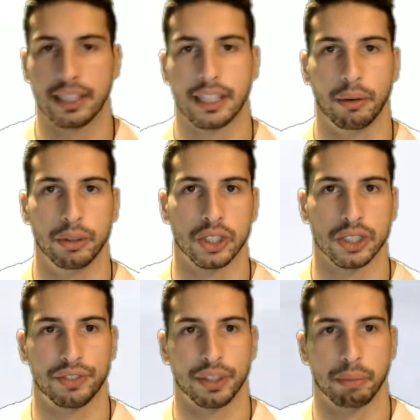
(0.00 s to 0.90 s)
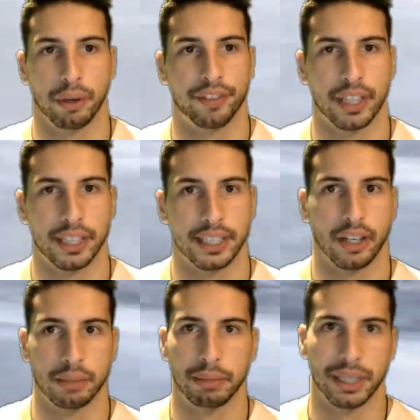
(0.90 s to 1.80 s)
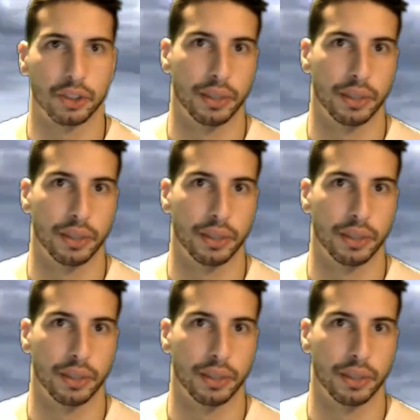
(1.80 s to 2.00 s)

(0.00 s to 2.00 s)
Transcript: it would just fit perfectly on a big screen.